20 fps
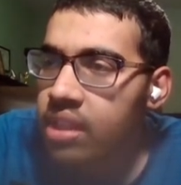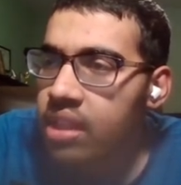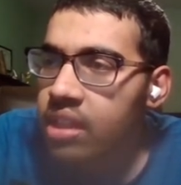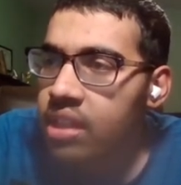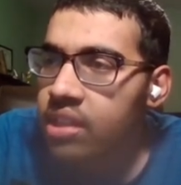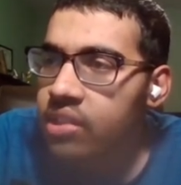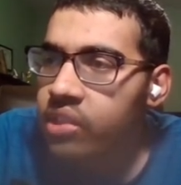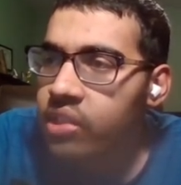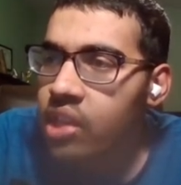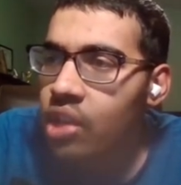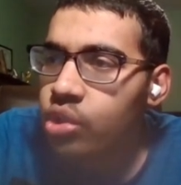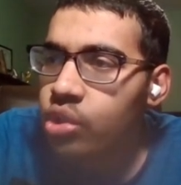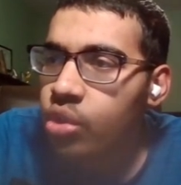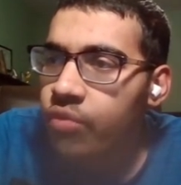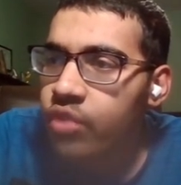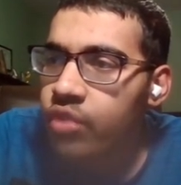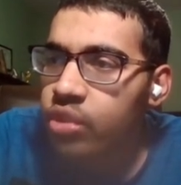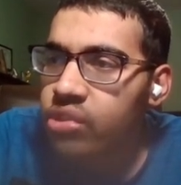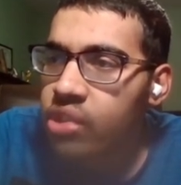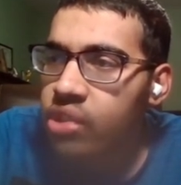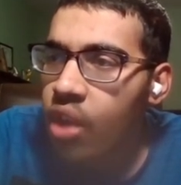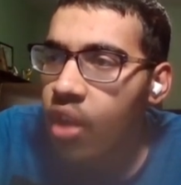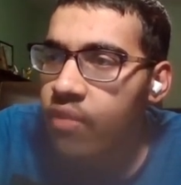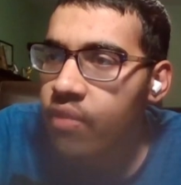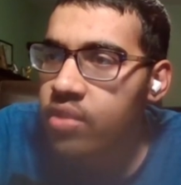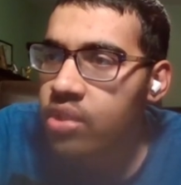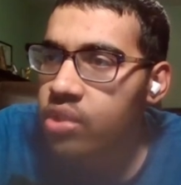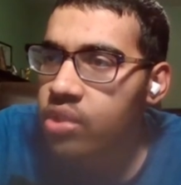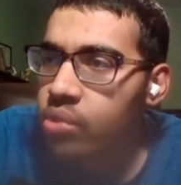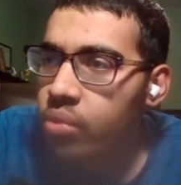Sancho feels the
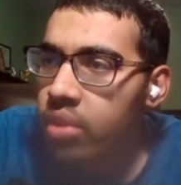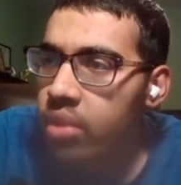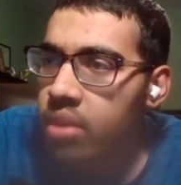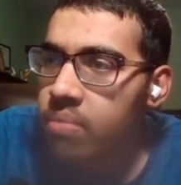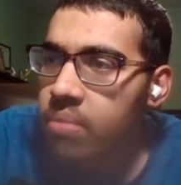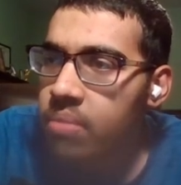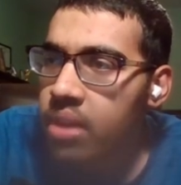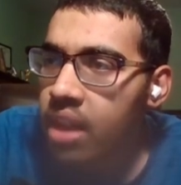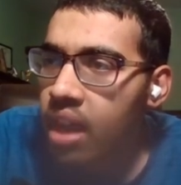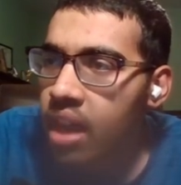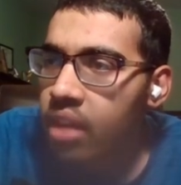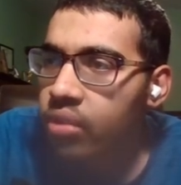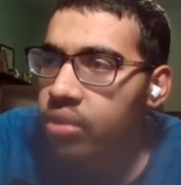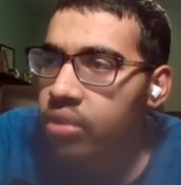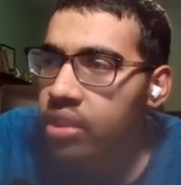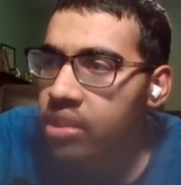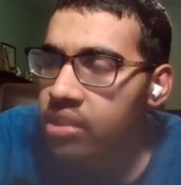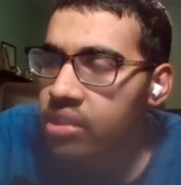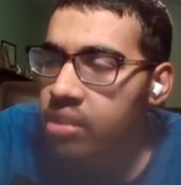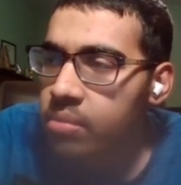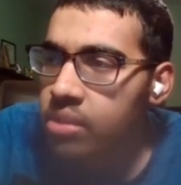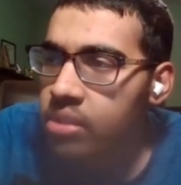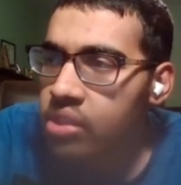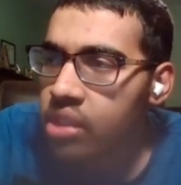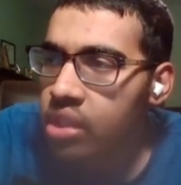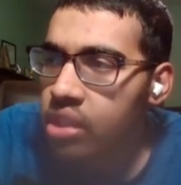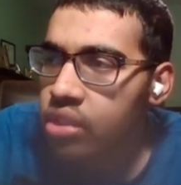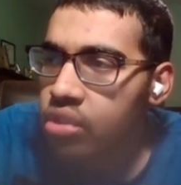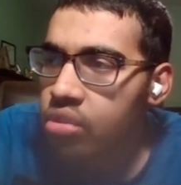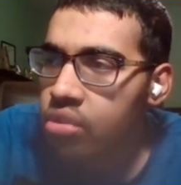obvious one, but I don't think it's going to be
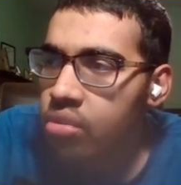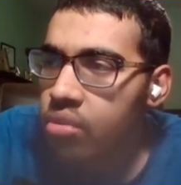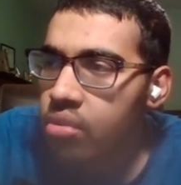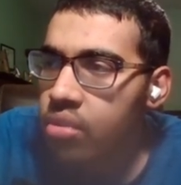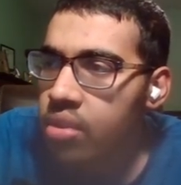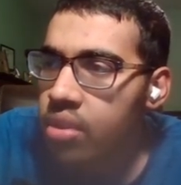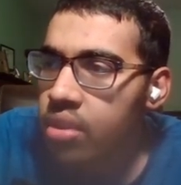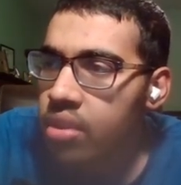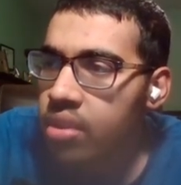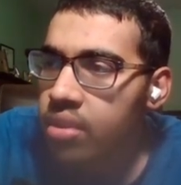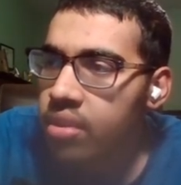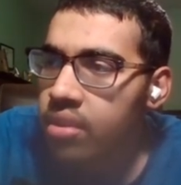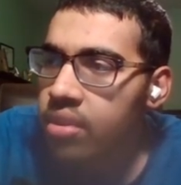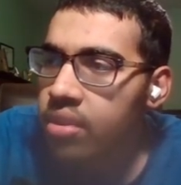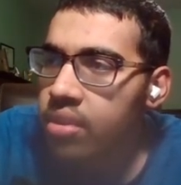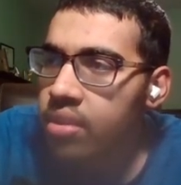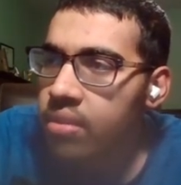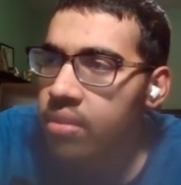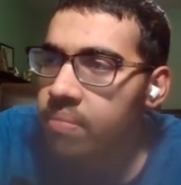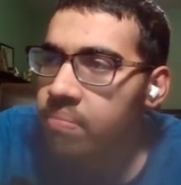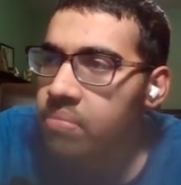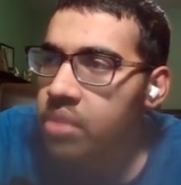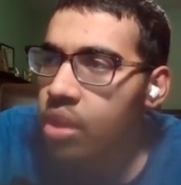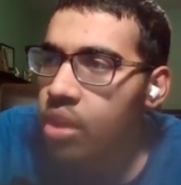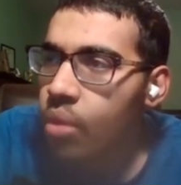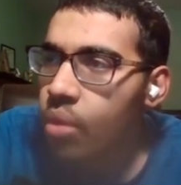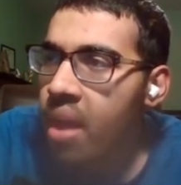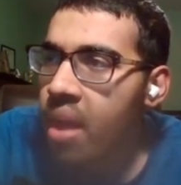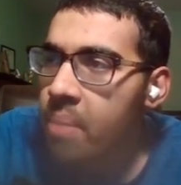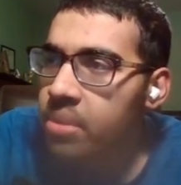Sancho. You
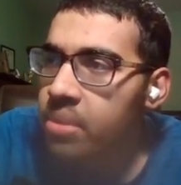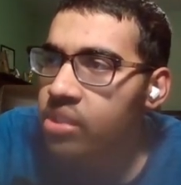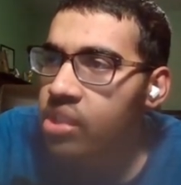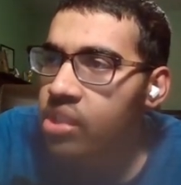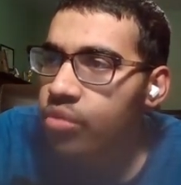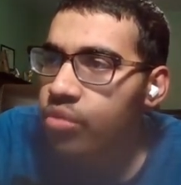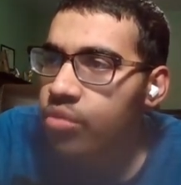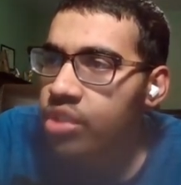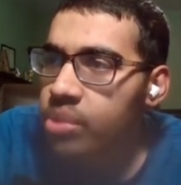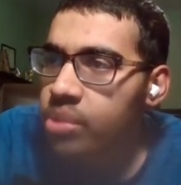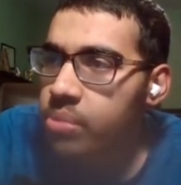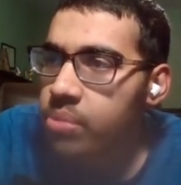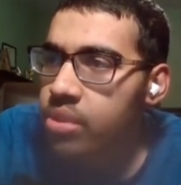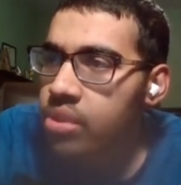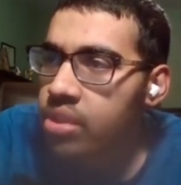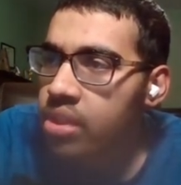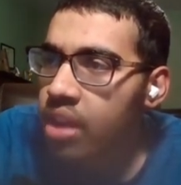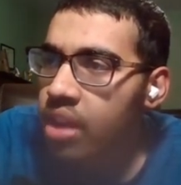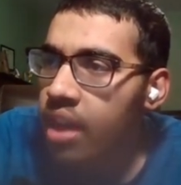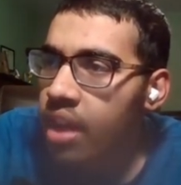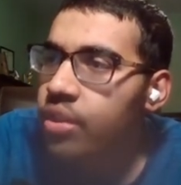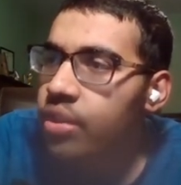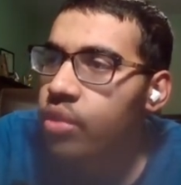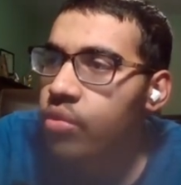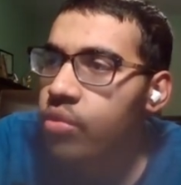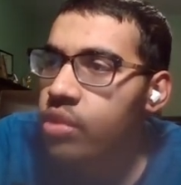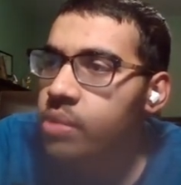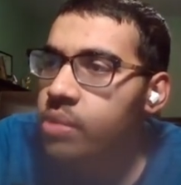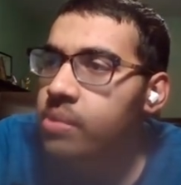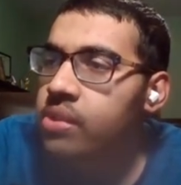know what? I'm going to say Griezmann. I think
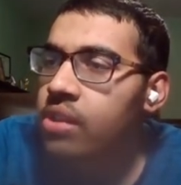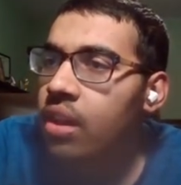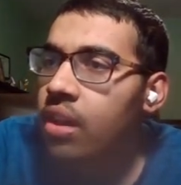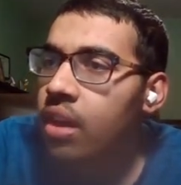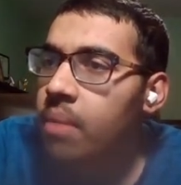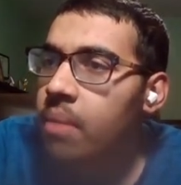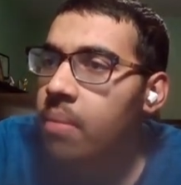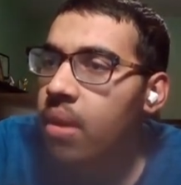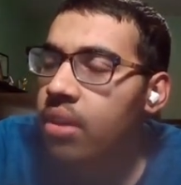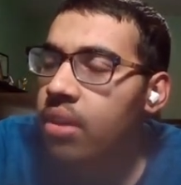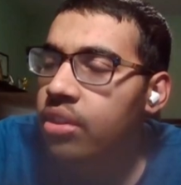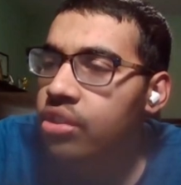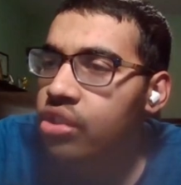Griezmann's going to come with clutch.